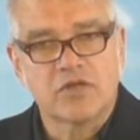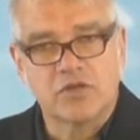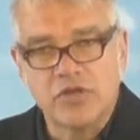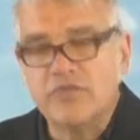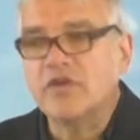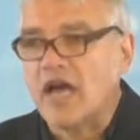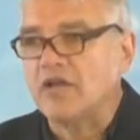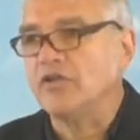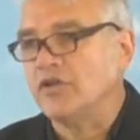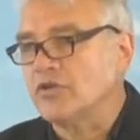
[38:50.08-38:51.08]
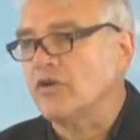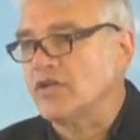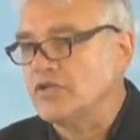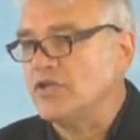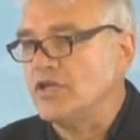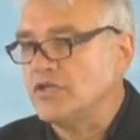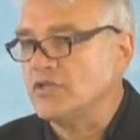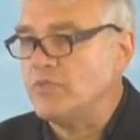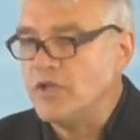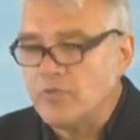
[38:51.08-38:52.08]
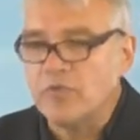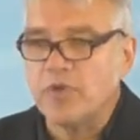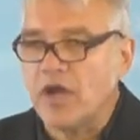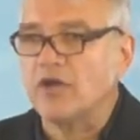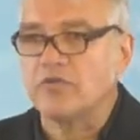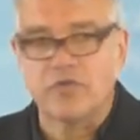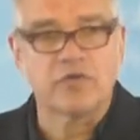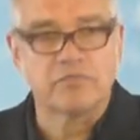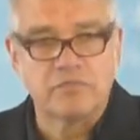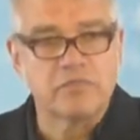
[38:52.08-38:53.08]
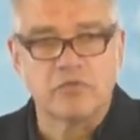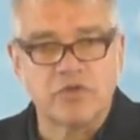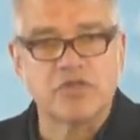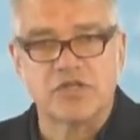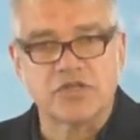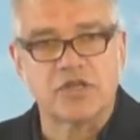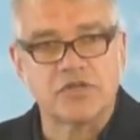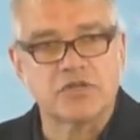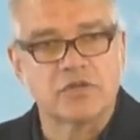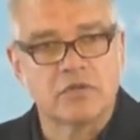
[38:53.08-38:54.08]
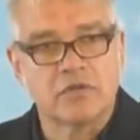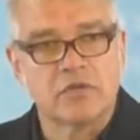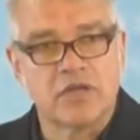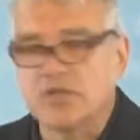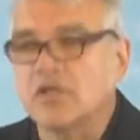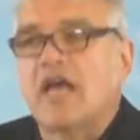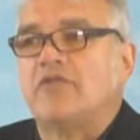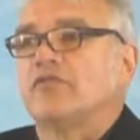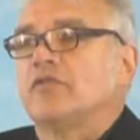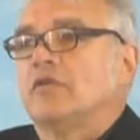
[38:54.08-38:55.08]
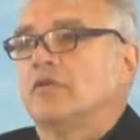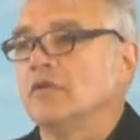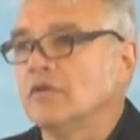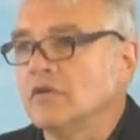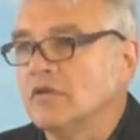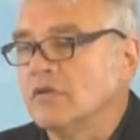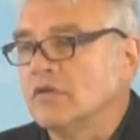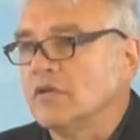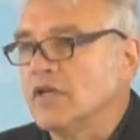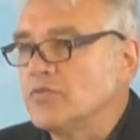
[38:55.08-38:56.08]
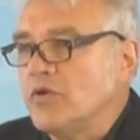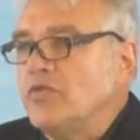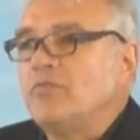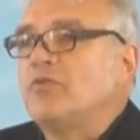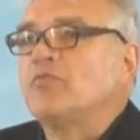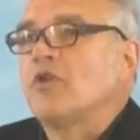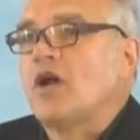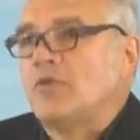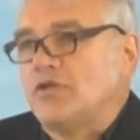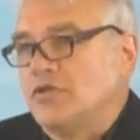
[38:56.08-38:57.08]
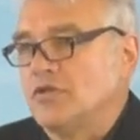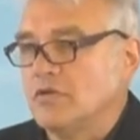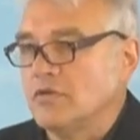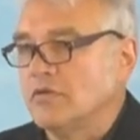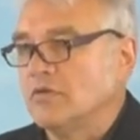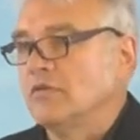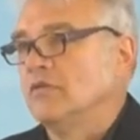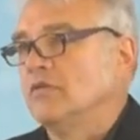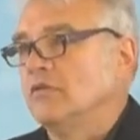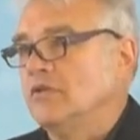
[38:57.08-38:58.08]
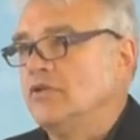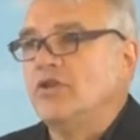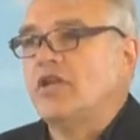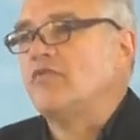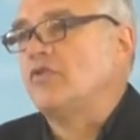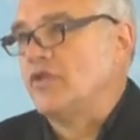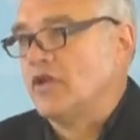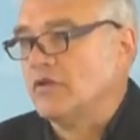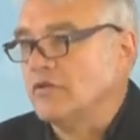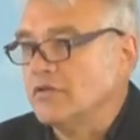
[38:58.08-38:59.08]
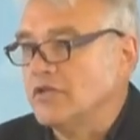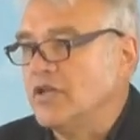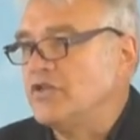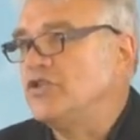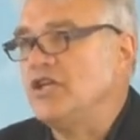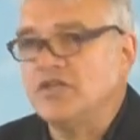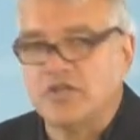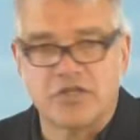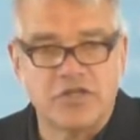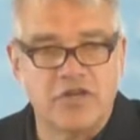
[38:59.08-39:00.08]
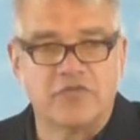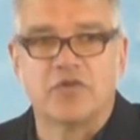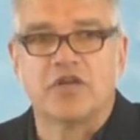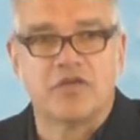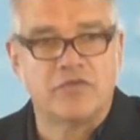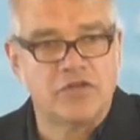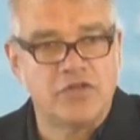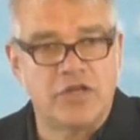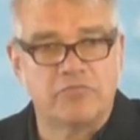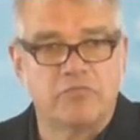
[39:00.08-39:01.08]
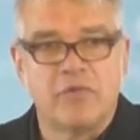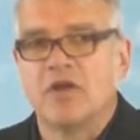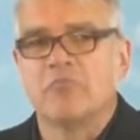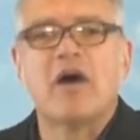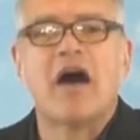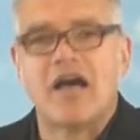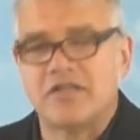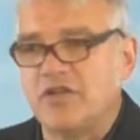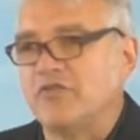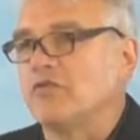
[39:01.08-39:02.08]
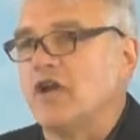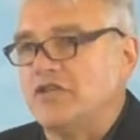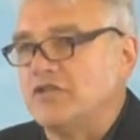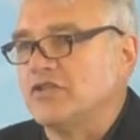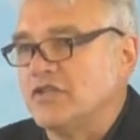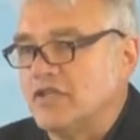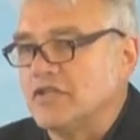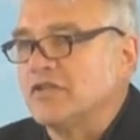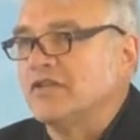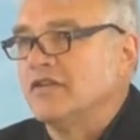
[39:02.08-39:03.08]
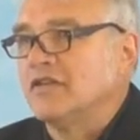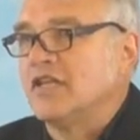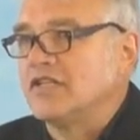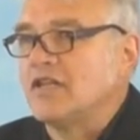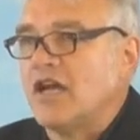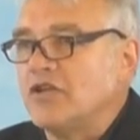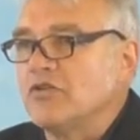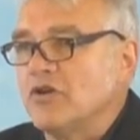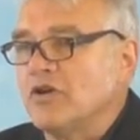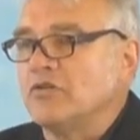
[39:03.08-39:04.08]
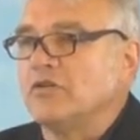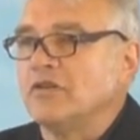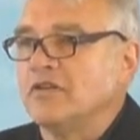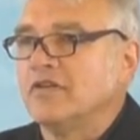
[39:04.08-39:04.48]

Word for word: So live godly in Christ Jesus. Be prepared for resistance. It's life. That's what we've been promised. You get everything. You get Jesus. You get forgiveness. You get positive righteousness. That's not your own.